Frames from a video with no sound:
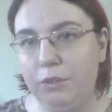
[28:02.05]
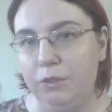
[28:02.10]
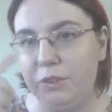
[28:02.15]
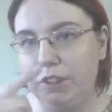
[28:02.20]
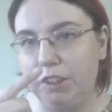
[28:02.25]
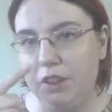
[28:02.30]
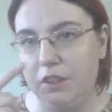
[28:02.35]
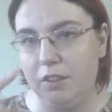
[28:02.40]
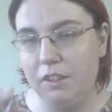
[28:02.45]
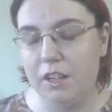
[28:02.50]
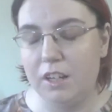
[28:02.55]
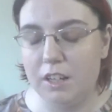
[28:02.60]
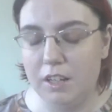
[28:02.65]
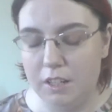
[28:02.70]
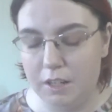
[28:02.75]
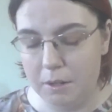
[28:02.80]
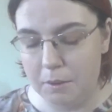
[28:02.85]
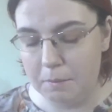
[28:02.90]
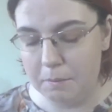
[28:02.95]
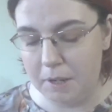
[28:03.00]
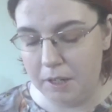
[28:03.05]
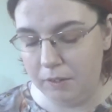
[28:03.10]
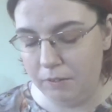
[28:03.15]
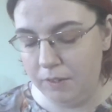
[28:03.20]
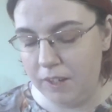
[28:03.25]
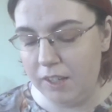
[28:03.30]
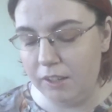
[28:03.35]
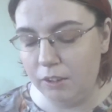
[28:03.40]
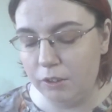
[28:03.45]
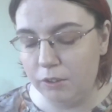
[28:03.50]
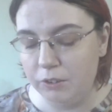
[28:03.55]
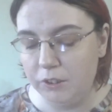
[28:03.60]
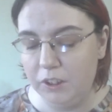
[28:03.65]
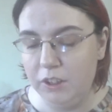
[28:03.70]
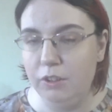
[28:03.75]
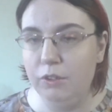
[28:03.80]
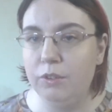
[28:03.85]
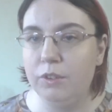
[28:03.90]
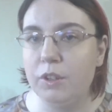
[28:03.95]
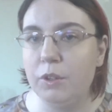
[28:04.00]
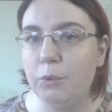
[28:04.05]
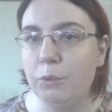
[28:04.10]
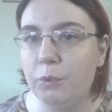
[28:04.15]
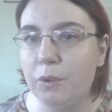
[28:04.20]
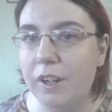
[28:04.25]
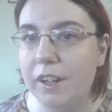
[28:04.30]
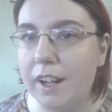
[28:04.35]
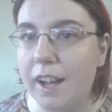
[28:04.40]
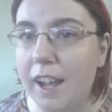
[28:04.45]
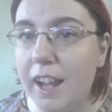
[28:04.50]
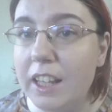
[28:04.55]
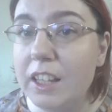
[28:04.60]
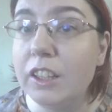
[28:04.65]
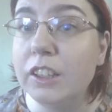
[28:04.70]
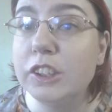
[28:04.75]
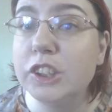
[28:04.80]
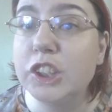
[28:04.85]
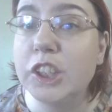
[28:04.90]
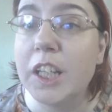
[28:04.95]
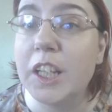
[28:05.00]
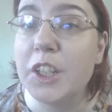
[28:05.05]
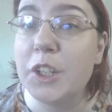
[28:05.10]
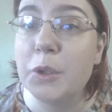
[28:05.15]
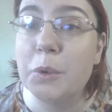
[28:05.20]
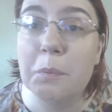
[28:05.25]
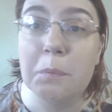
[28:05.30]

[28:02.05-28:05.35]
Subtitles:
which is on my face. Only use it on one eye look shadow,